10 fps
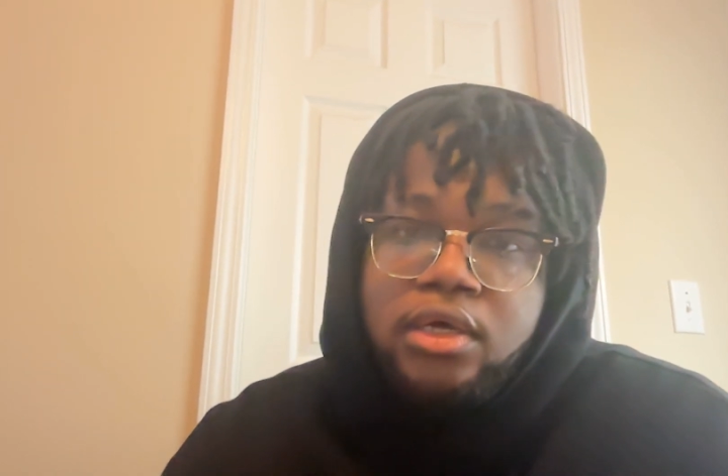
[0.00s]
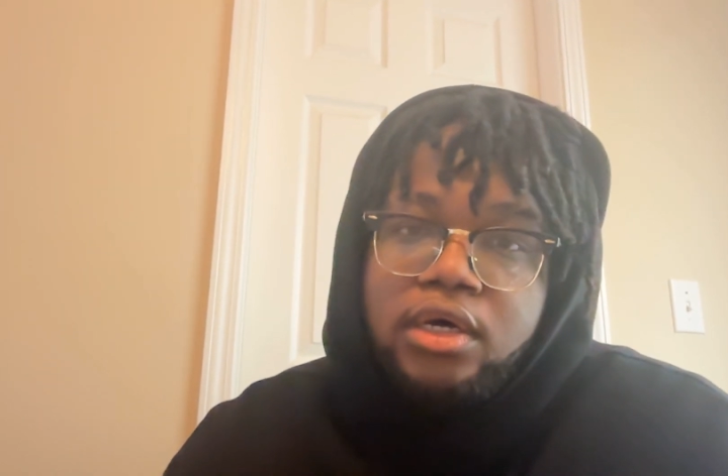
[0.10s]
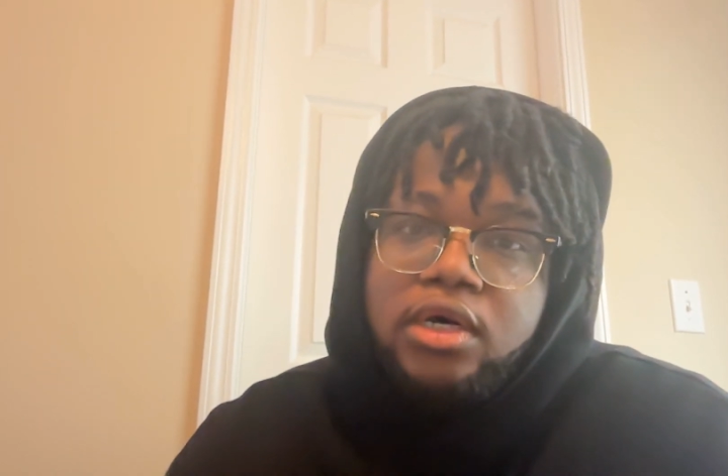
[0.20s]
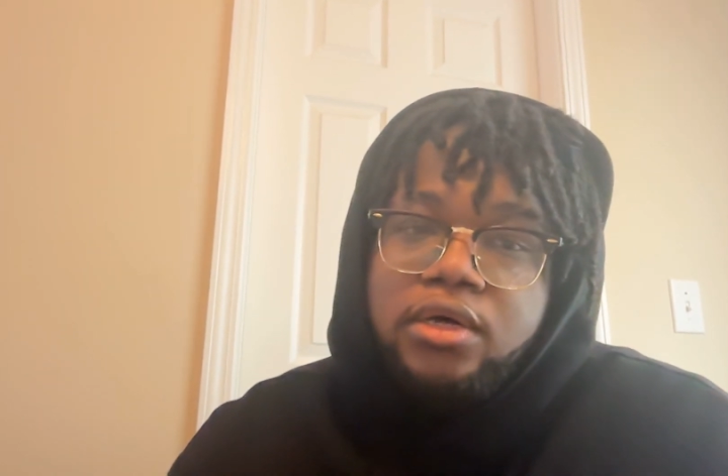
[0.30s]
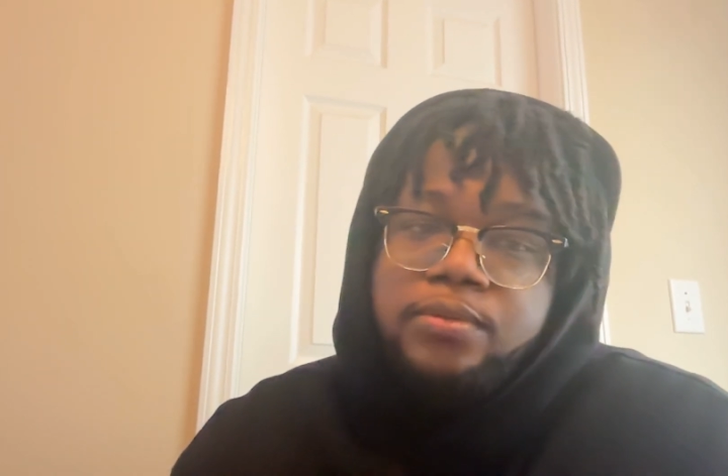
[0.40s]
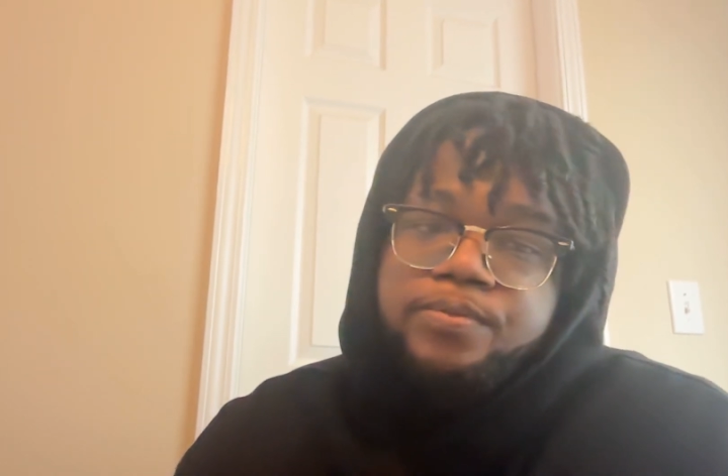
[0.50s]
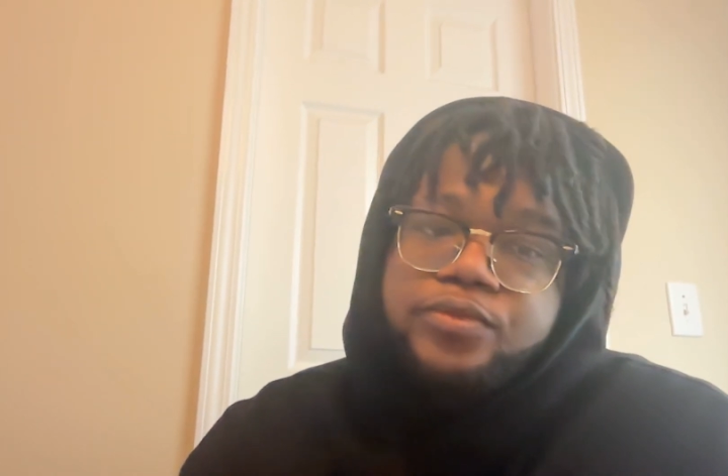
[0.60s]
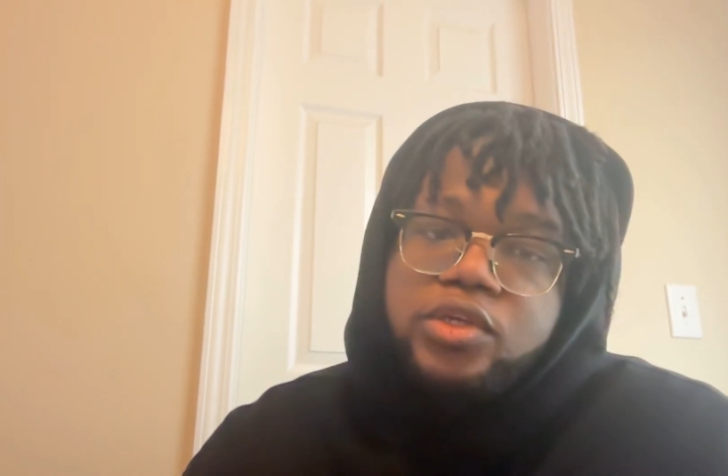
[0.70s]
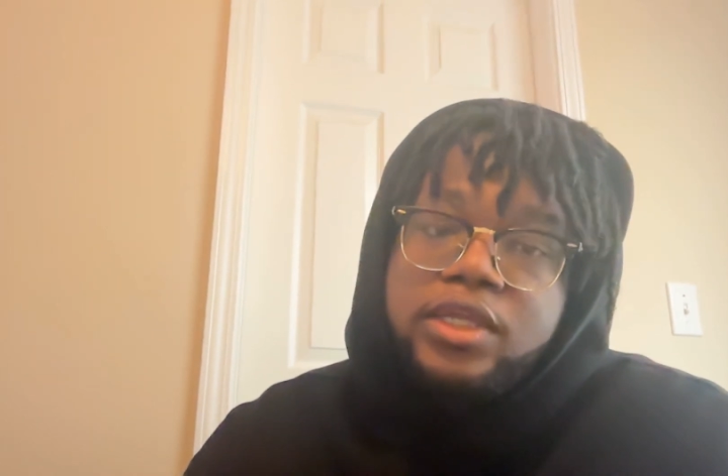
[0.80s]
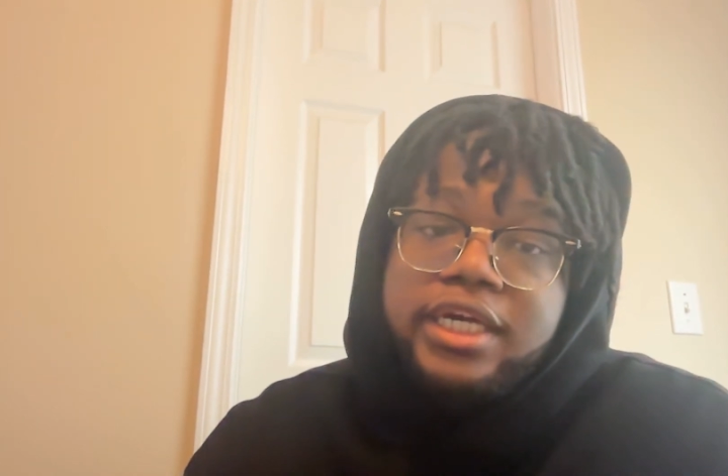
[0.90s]
The
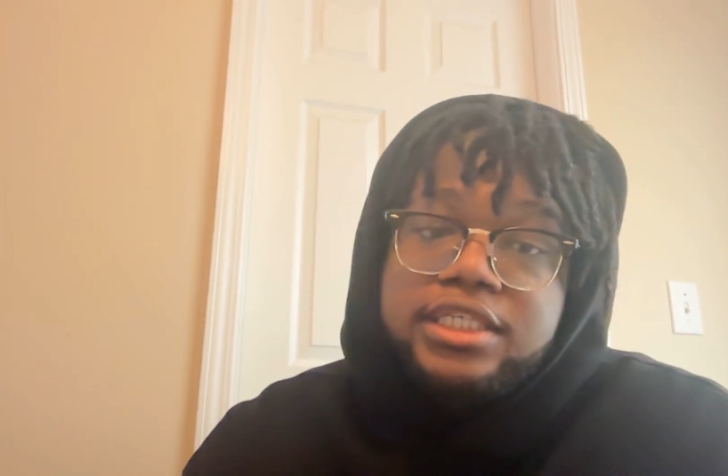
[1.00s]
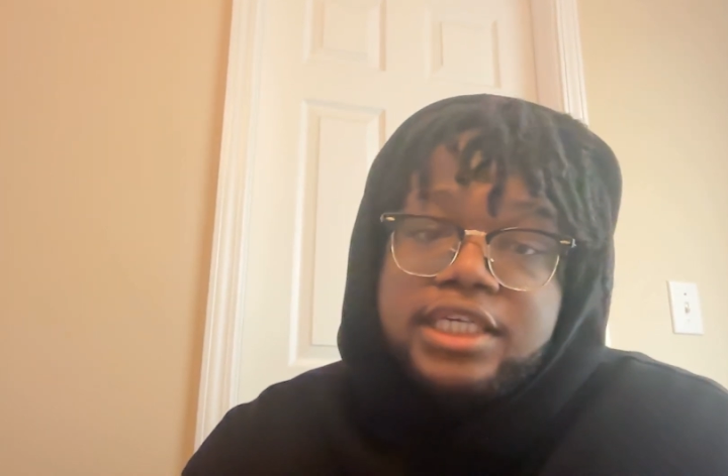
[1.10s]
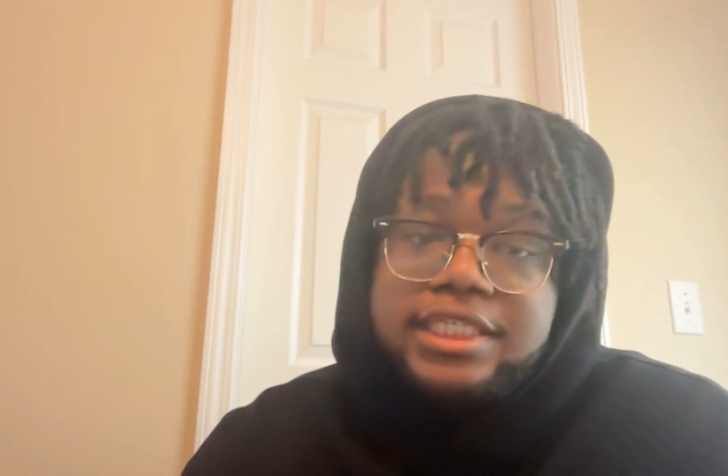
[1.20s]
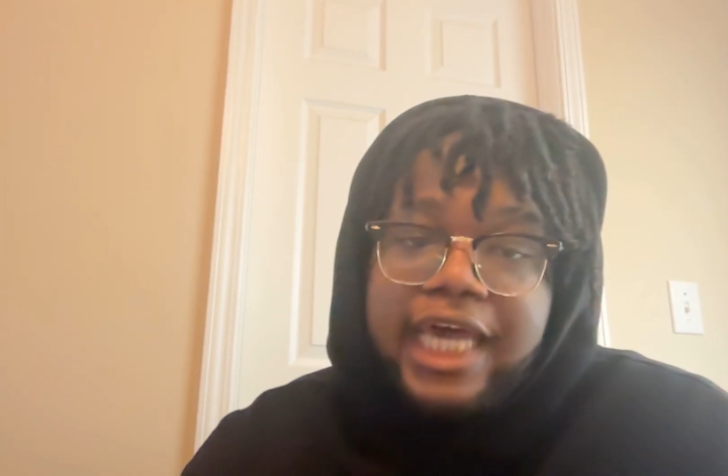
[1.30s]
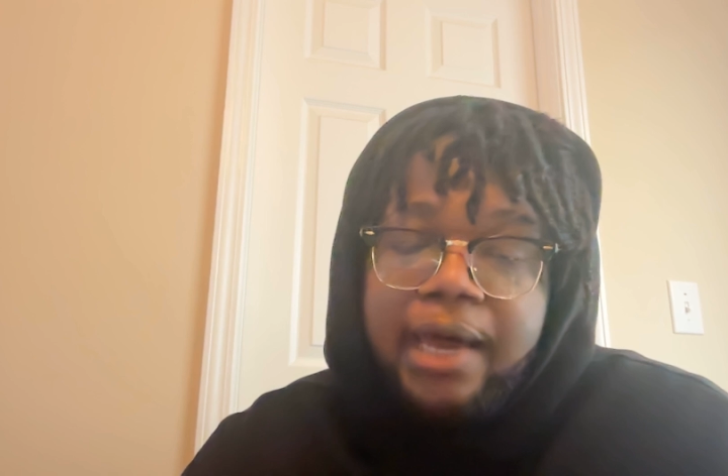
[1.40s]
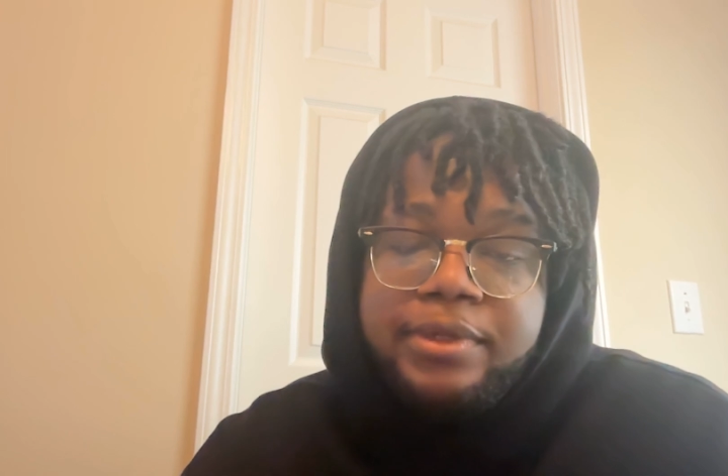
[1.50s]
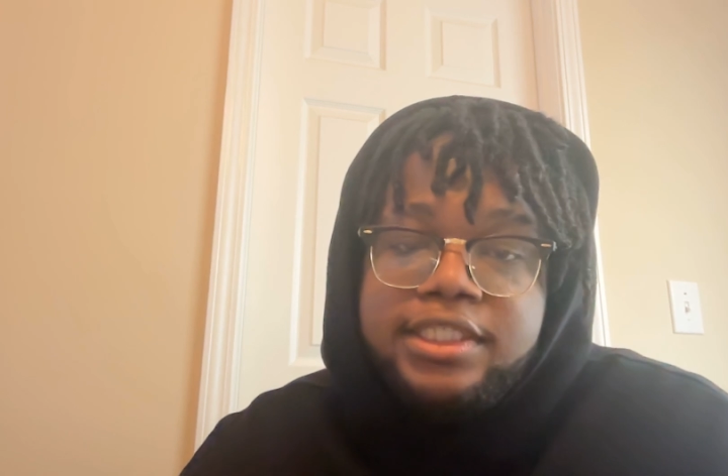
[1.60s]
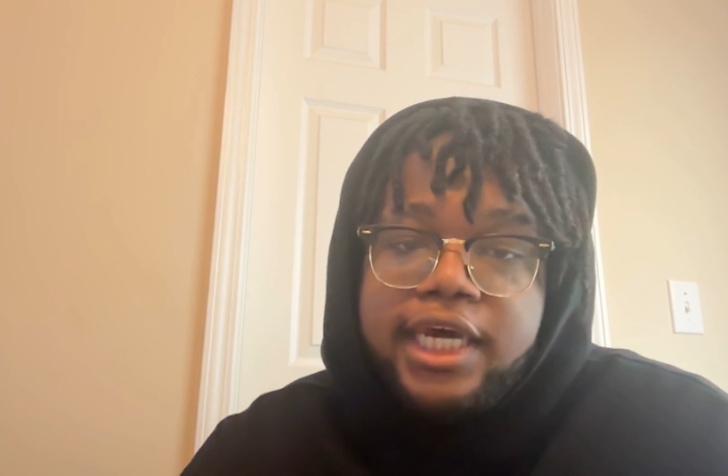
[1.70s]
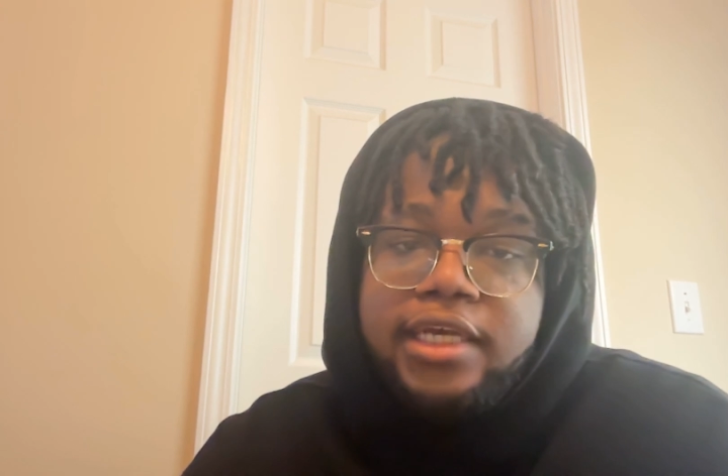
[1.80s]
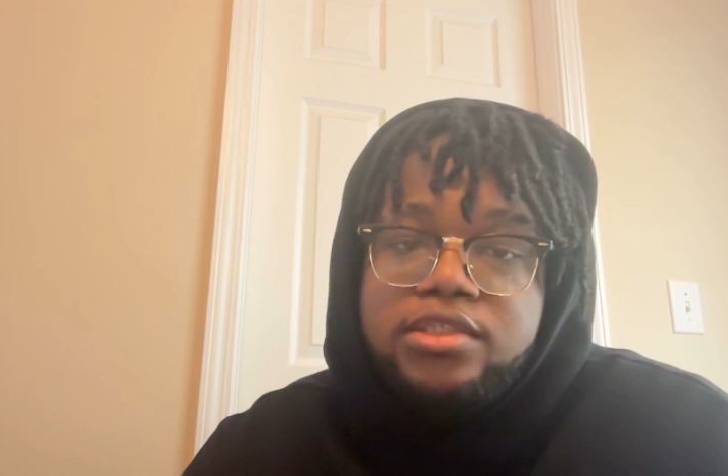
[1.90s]
United States habitat,